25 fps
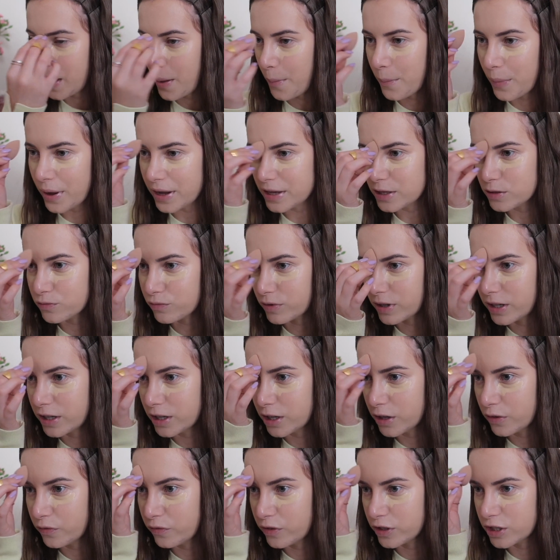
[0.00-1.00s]
But it's really
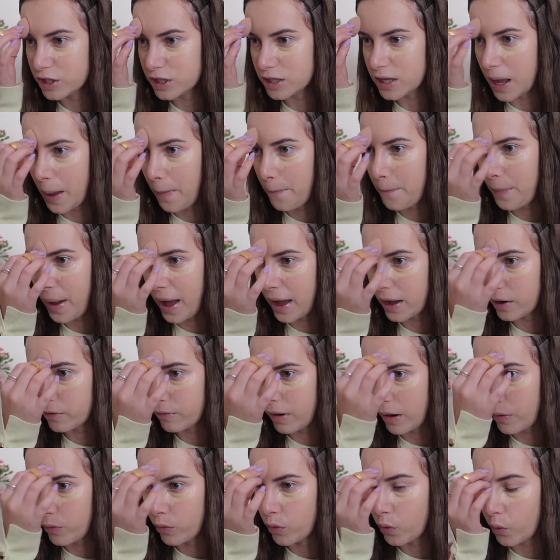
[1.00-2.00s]
good for just like
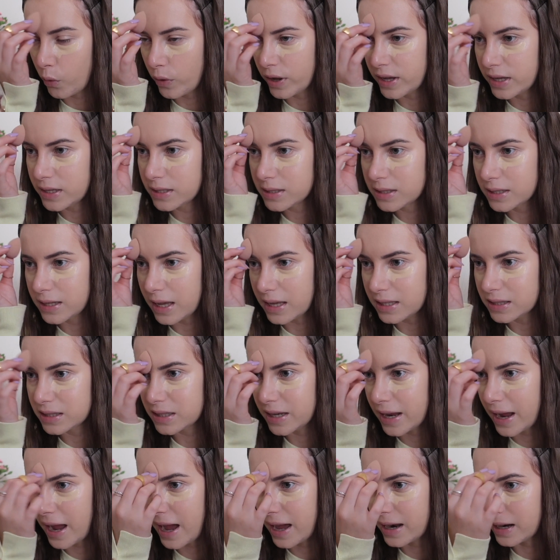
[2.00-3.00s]
background noise.
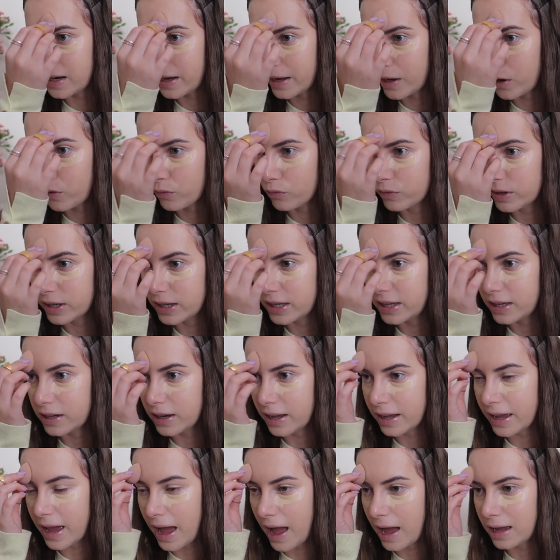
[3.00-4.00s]
Yesterday I had like a really
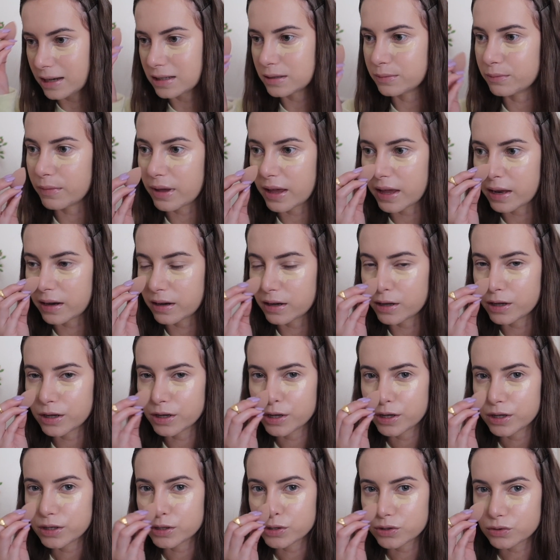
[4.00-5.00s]
like admin
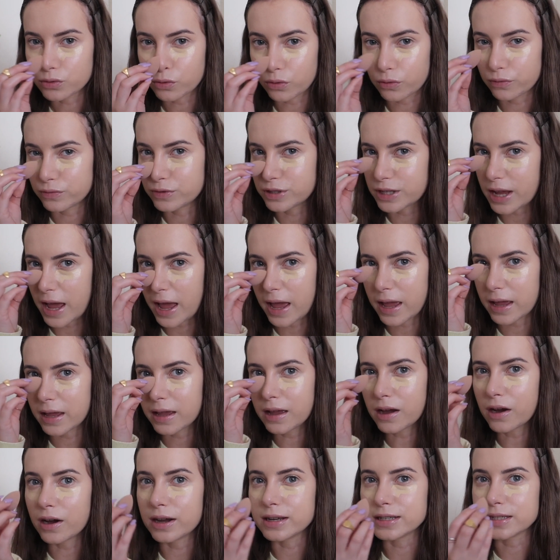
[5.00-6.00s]
sort of
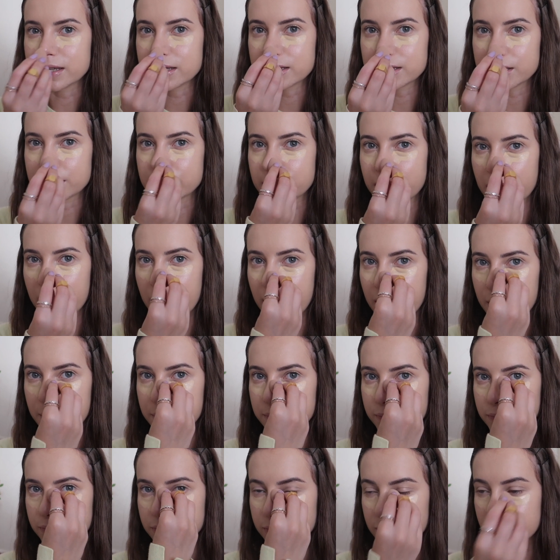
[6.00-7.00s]
day. I
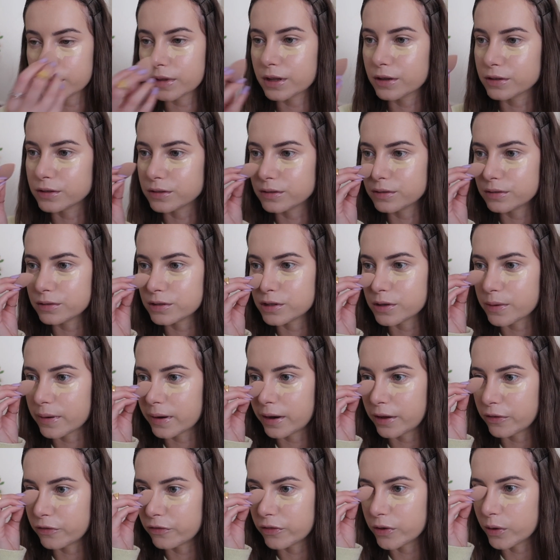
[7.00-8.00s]
didn't do
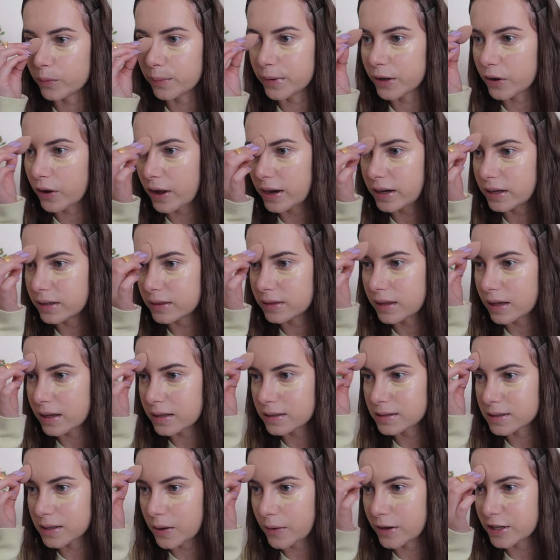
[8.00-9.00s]
any filming or anything,
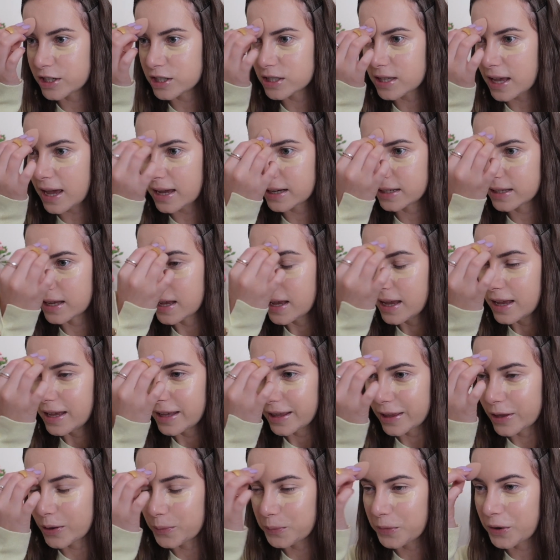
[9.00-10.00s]
so I just had
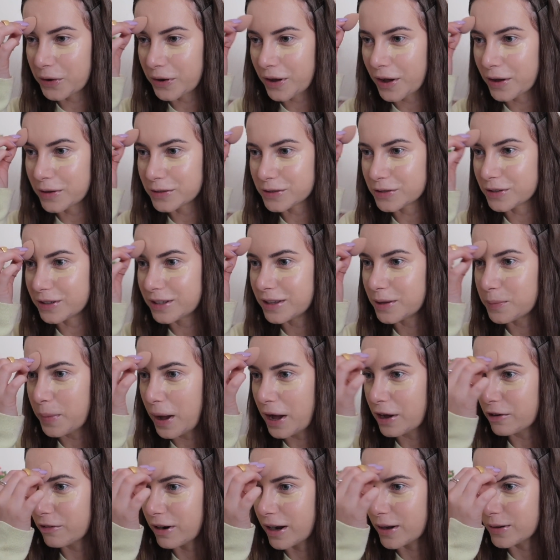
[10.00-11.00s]
Gilmore Girls on in the
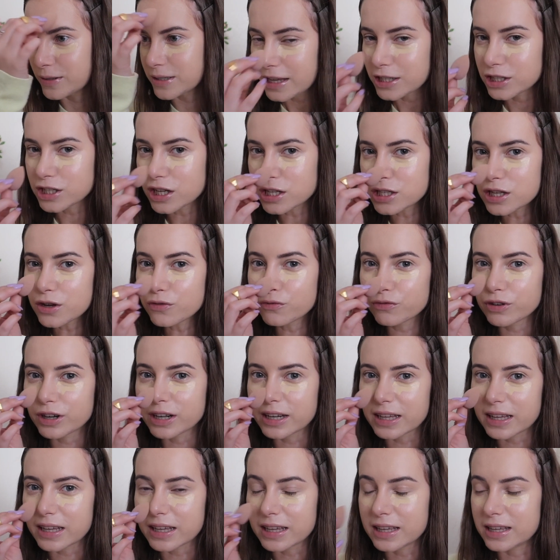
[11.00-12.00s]
background. It's just a
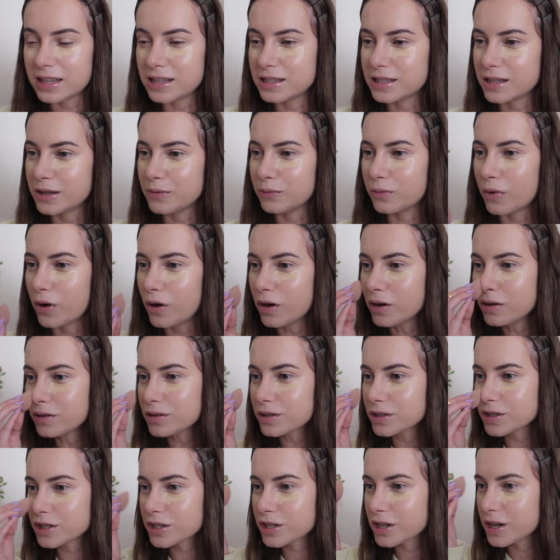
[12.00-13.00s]
really easy
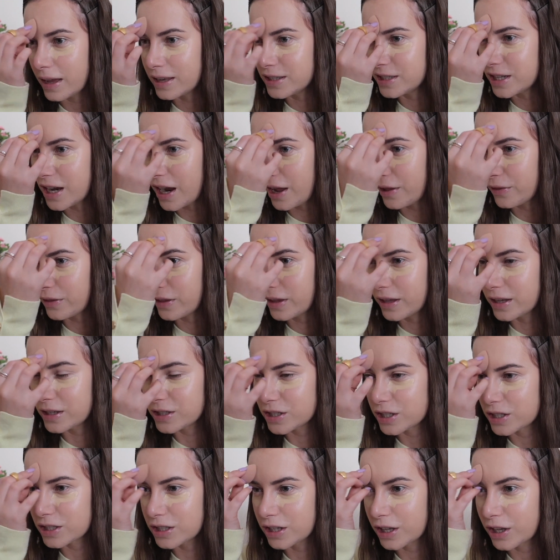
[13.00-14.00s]
watch, and yeah, I think it's
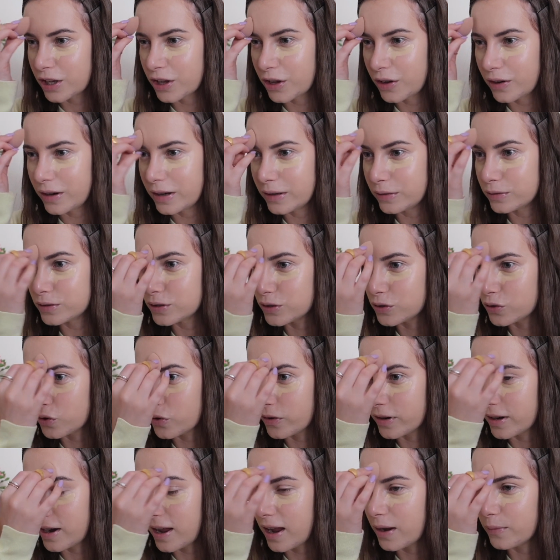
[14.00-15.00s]
just a cute little
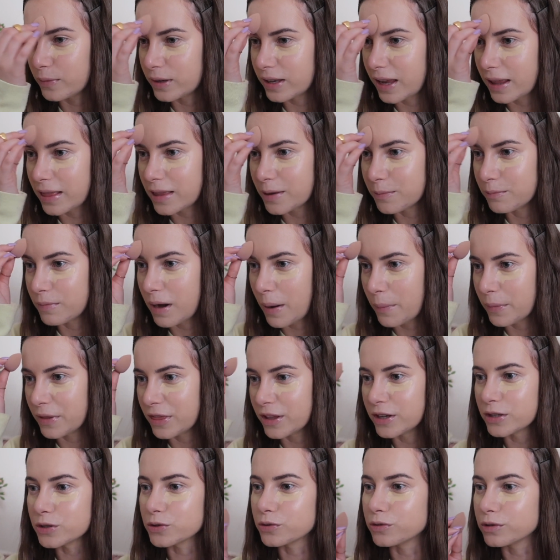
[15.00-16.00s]
storyline with like the mum and
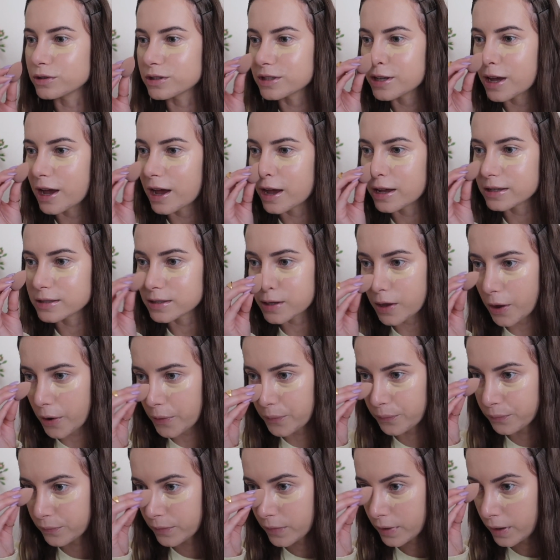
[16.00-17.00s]
the daughter. So
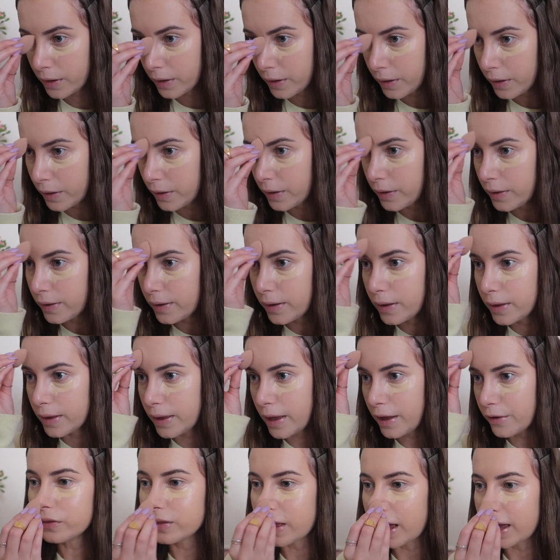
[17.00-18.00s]

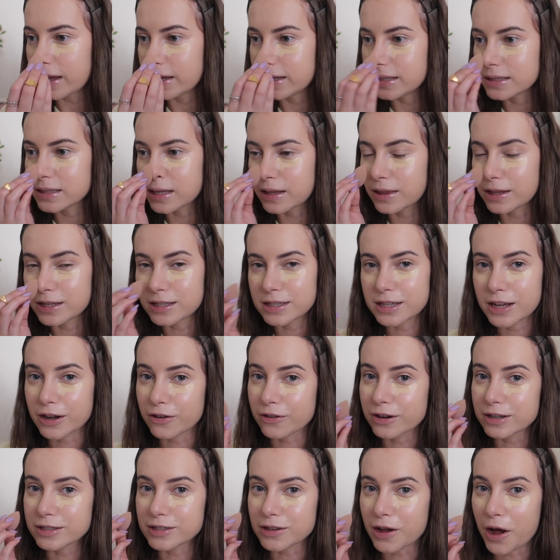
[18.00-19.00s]
yeah, that is the
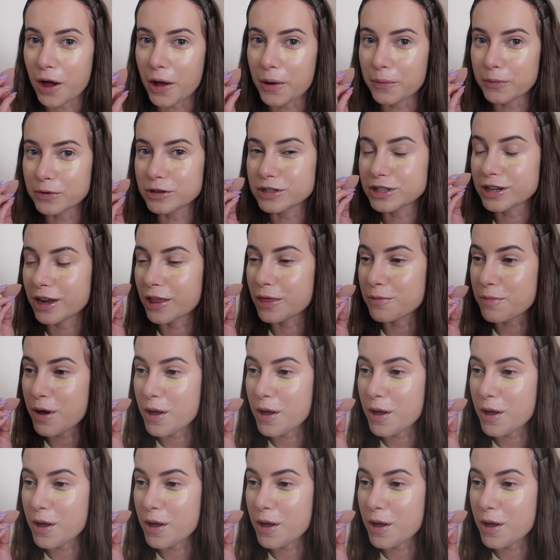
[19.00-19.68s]
series I'm watching at the